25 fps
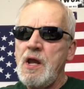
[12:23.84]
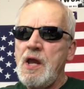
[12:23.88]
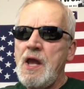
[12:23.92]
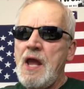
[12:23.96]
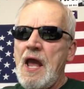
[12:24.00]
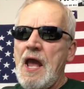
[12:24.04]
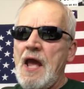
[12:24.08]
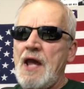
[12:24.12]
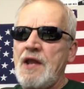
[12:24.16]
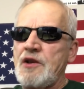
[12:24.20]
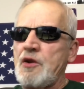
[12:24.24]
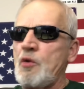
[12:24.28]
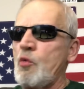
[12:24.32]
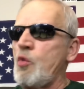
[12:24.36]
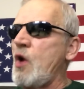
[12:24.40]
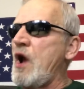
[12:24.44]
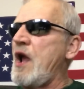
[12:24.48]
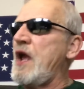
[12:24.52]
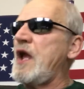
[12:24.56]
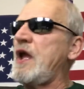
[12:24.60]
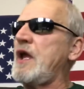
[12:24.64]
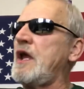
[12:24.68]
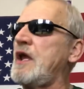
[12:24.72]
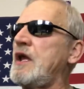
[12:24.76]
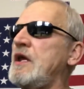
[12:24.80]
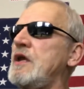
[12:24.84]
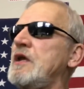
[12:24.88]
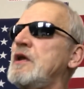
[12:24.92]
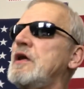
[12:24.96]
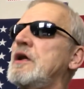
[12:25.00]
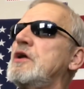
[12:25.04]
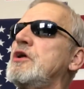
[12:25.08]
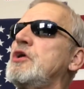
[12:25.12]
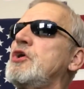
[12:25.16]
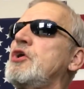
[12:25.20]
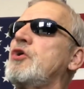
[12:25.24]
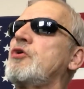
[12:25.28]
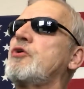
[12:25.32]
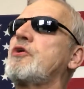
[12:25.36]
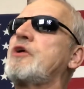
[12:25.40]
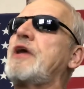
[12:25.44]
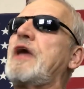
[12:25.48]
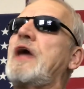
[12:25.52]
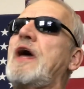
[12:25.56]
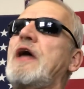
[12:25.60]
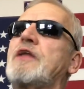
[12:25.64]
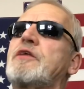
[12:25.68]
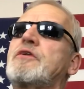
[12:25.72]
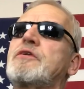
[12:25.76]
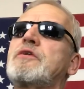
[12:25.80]
And the way you
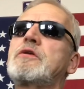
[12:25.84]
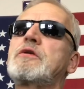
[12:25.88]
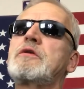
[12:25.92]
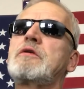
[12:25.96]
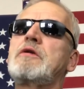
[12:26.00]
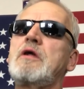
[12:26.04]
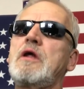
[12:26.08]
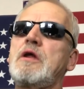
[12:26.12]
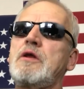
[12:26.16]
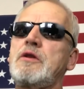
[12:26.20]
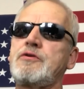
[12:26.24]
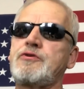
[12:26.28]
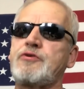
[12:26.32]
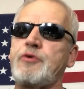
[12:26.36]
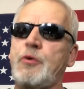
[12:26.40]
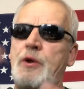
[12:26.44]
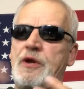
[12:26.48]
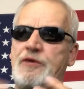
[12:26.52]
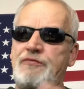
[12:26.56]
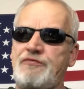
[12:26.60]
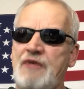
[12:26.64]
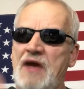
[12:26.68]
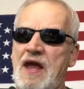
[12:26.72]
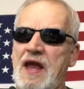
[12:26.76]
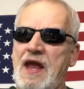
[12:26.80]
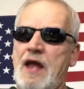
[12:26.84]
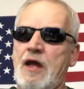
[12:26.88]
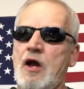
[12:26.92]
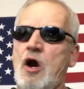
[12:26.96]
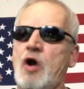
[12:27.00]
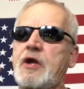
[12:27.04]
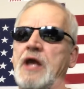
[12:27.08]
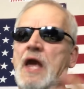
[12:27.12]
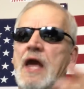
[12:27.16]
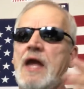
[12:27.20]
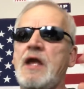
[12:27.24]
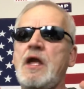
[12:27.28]
get to advance,